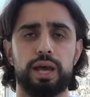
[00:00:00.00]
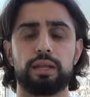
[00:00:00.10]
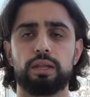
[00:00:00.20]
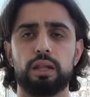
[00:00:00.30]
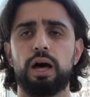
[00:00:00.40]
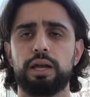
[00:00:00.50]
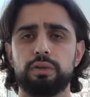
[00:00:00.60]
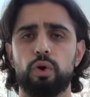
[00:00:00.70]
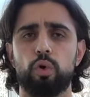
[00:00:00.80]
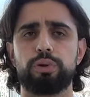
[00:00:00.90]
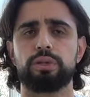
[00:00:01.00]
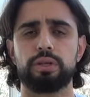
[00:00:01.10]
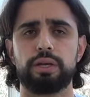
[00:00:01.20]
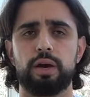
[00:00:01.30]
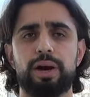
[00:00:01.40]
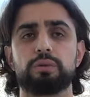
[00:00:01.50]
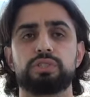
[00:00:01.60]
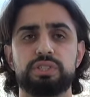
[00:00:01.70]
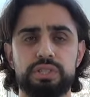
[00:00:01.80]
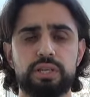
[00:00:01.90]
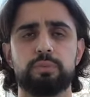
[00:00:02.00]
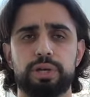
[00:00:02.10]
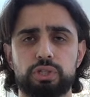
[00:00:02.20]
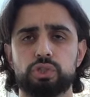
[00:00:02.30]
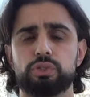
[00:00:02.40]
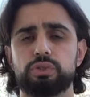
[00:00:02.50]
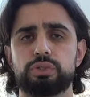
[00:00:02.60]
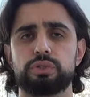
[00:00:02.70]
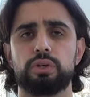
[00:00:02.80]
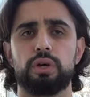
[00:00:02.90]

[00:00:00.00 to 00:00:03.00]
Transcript: and lied openly about seeing pictures